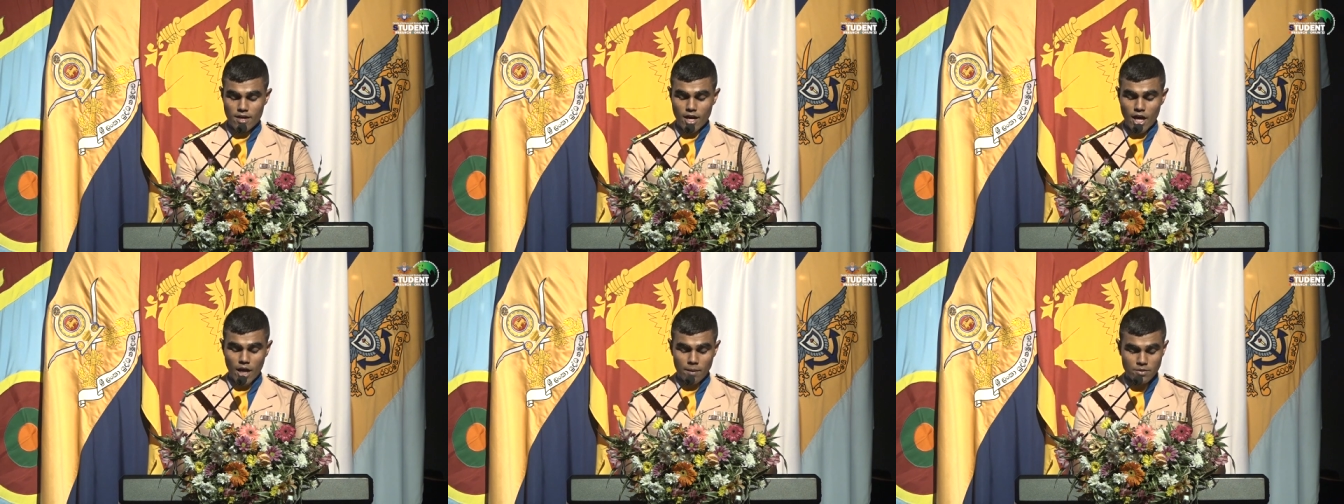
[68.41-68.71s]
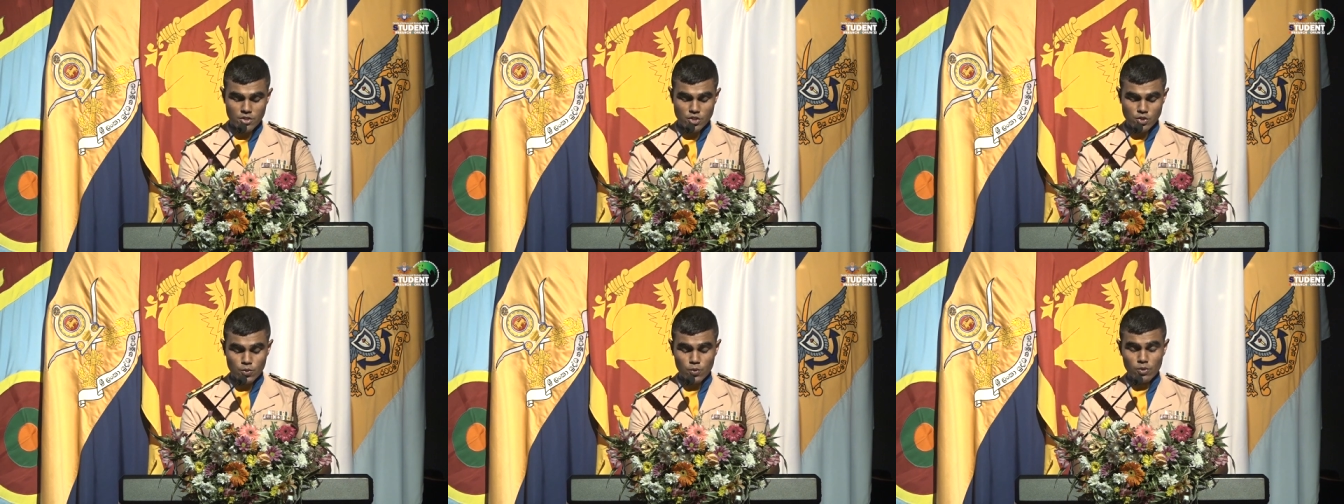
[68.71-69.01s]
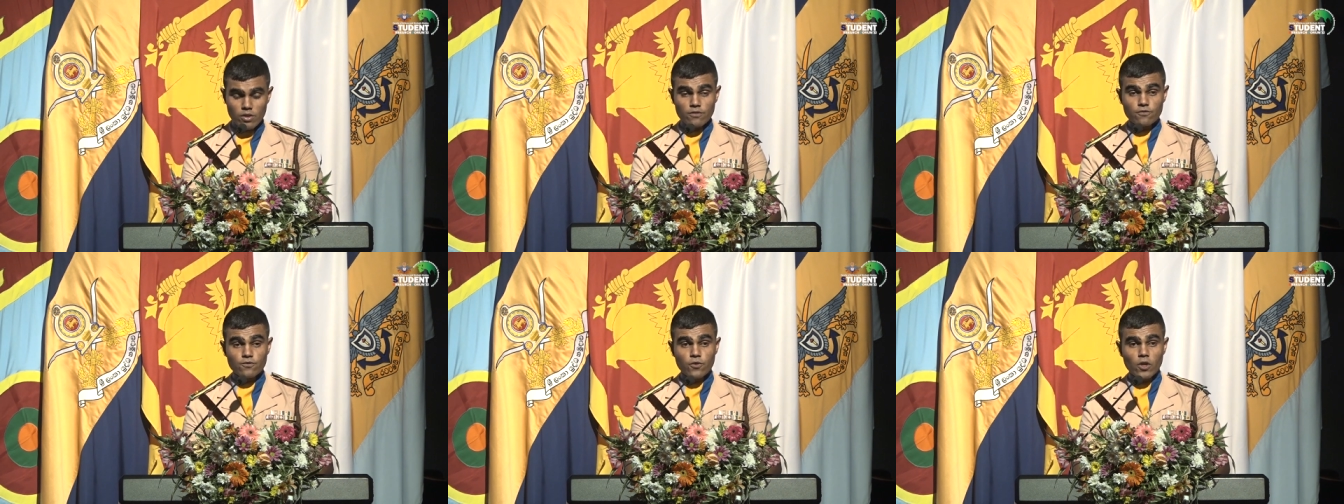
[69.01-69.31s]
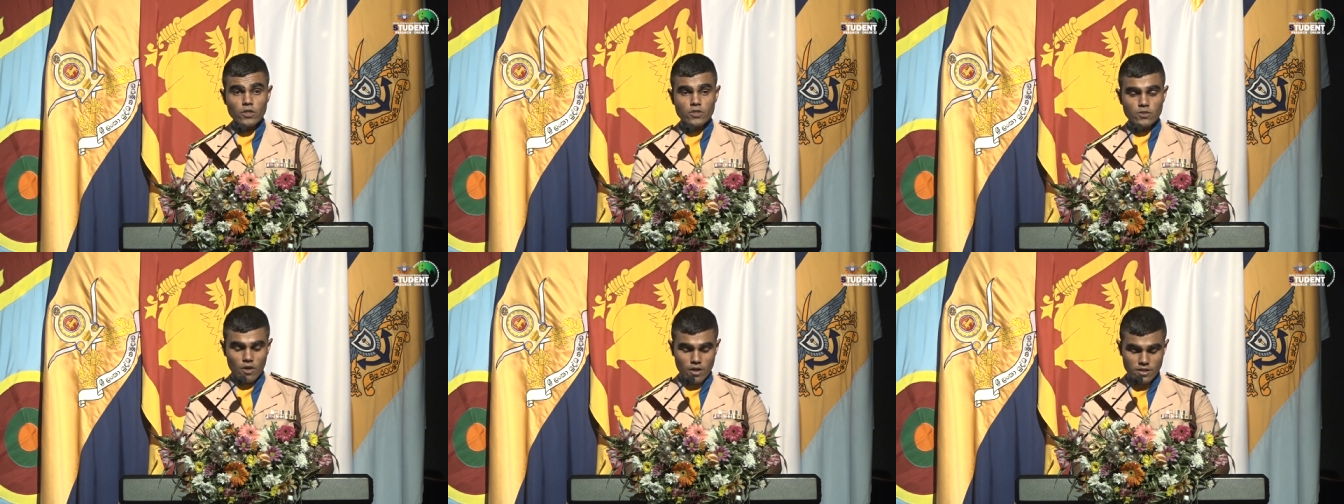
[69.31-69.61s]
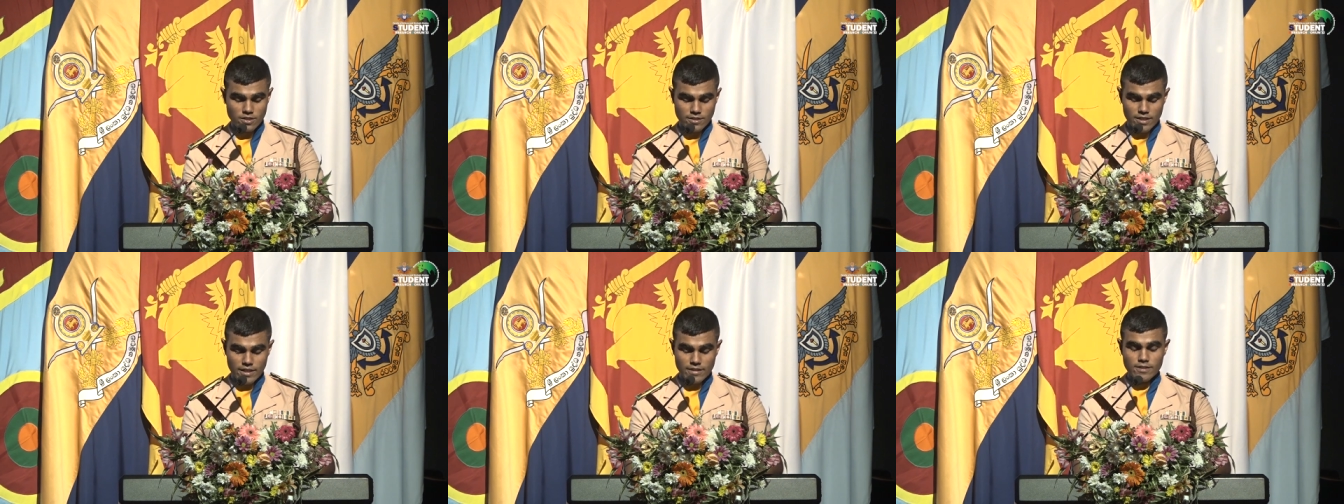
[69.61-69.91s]
Armor School, Fort
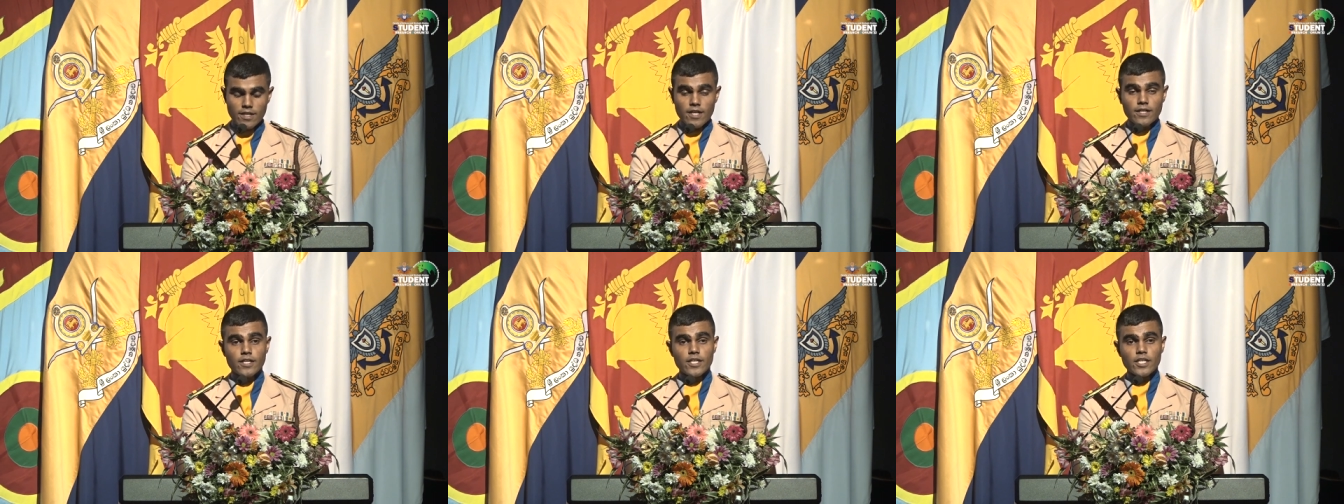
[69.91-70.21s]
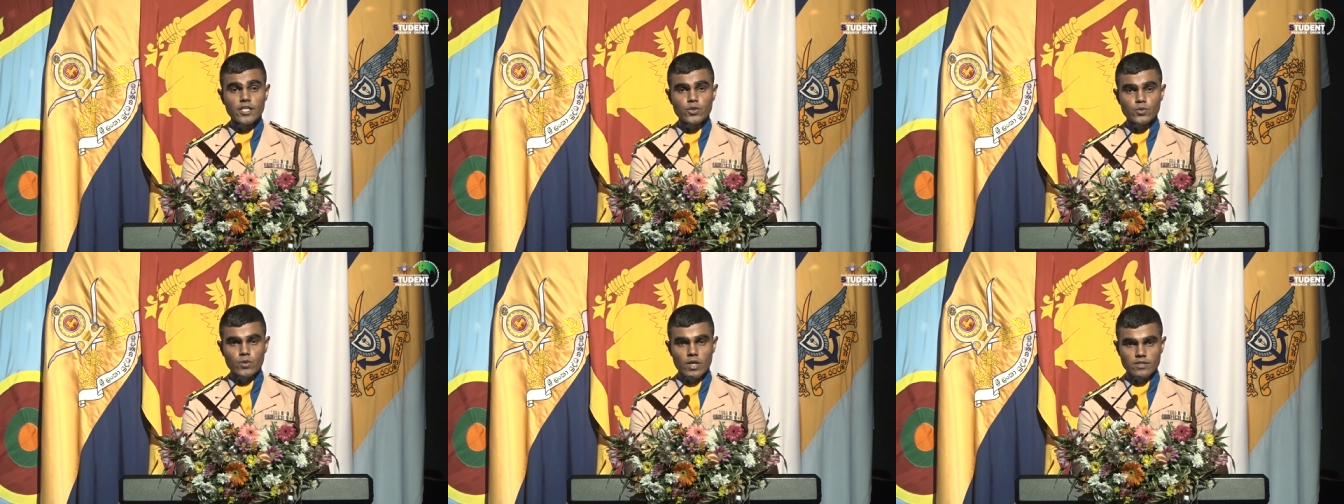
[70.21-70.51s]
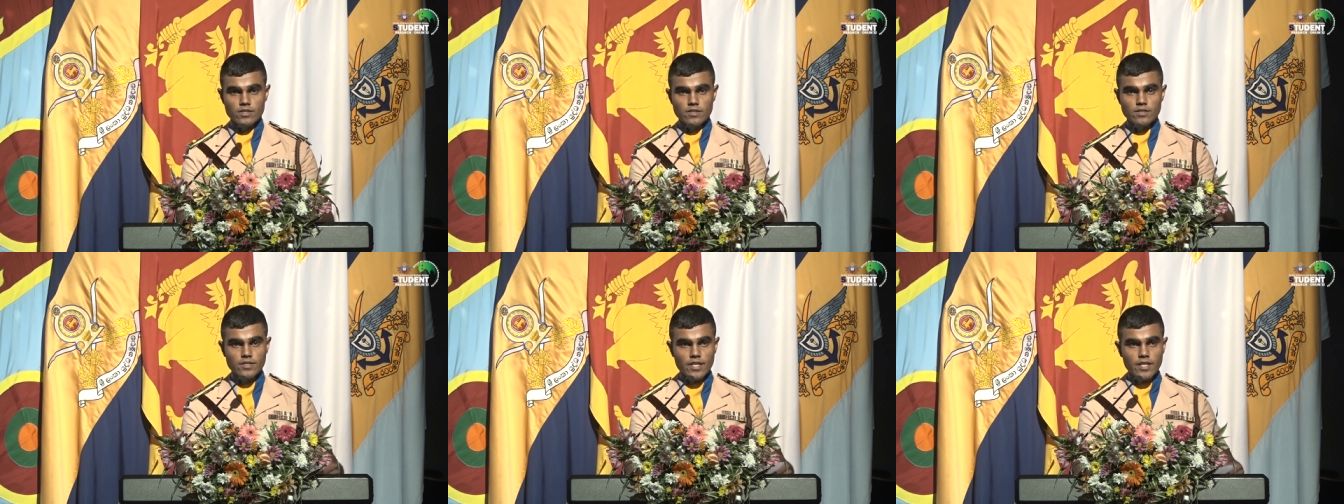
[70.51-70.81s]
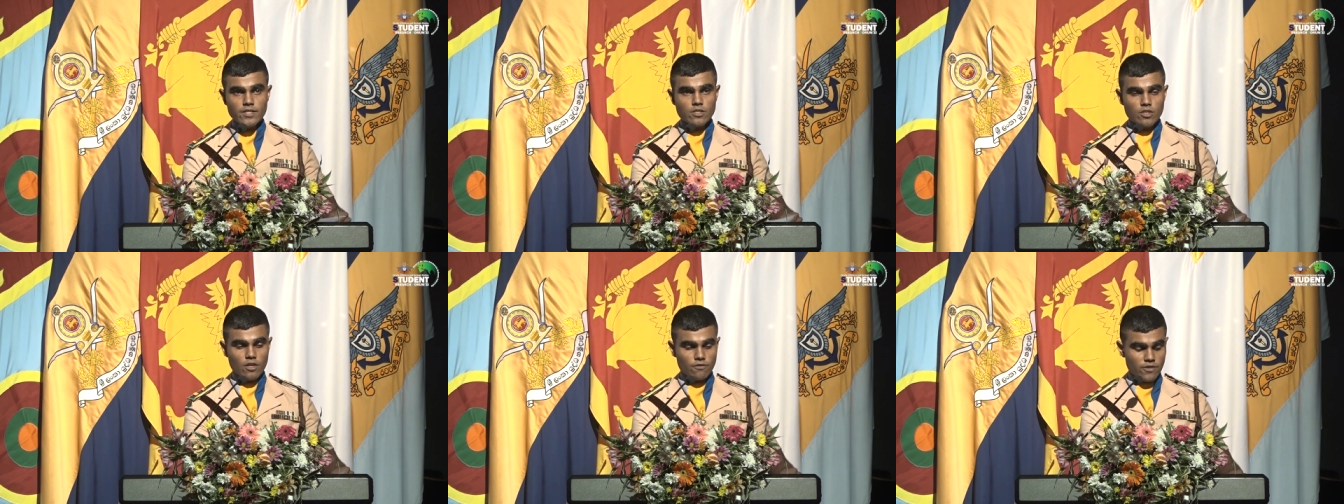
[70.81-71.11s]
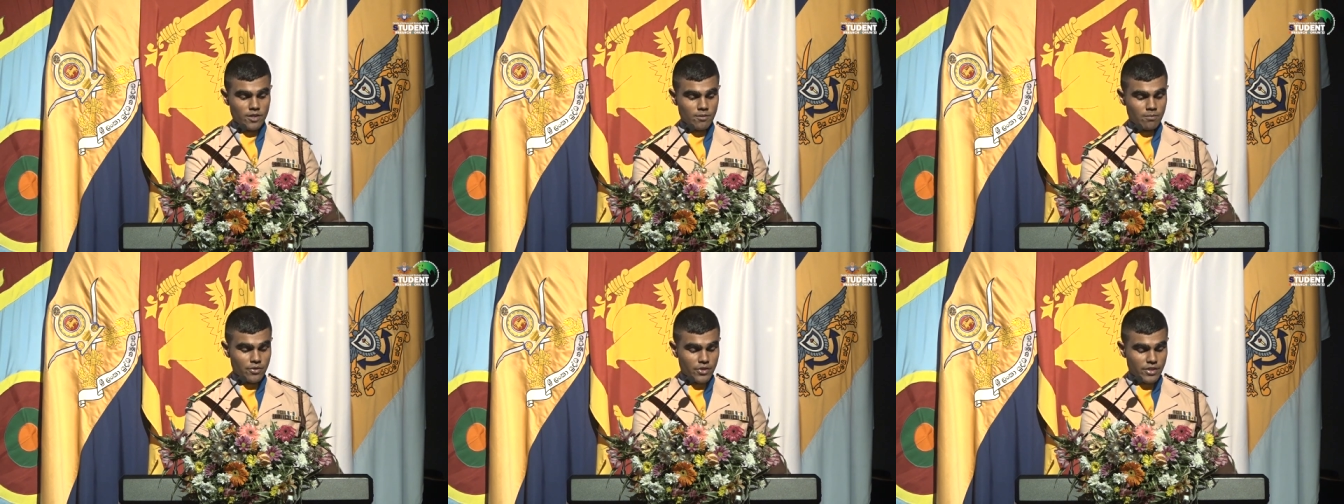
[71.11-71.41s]
Knox, Kentucky, United States of
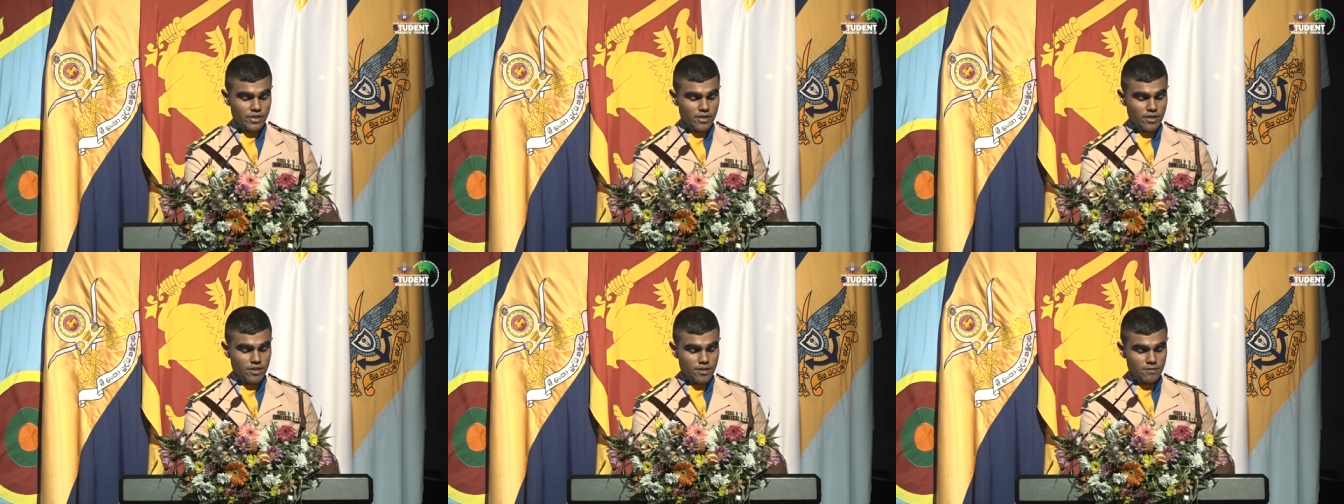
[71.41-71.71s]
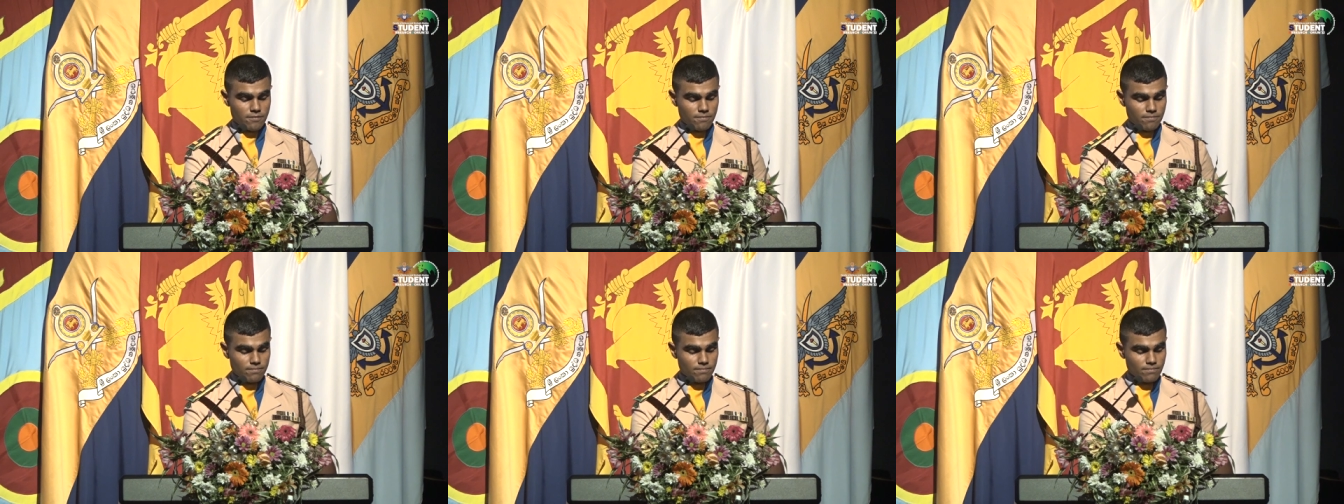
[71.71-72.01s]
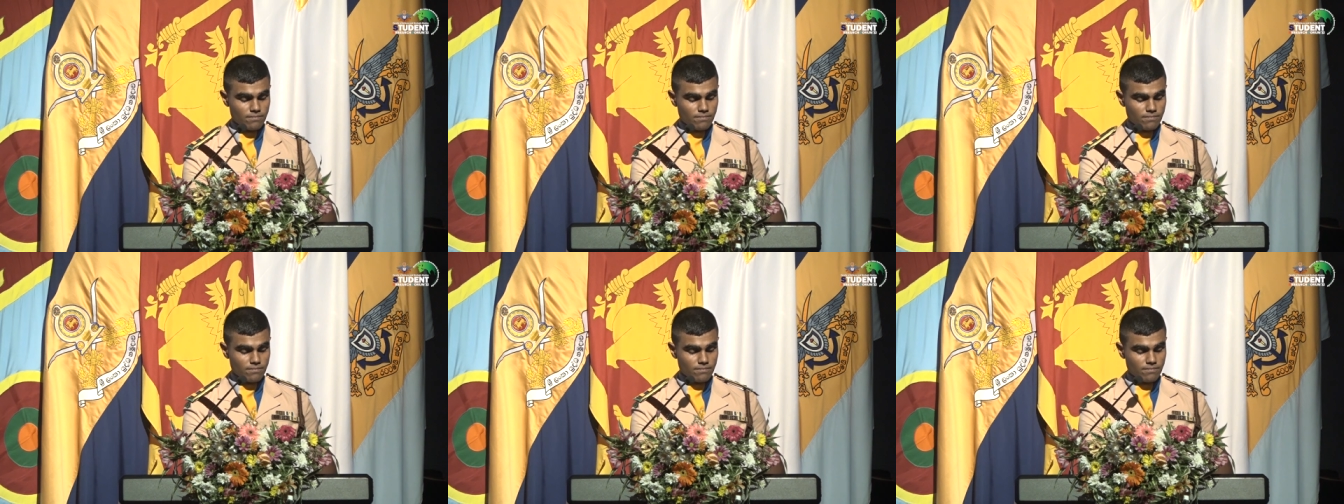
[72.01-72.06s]
America.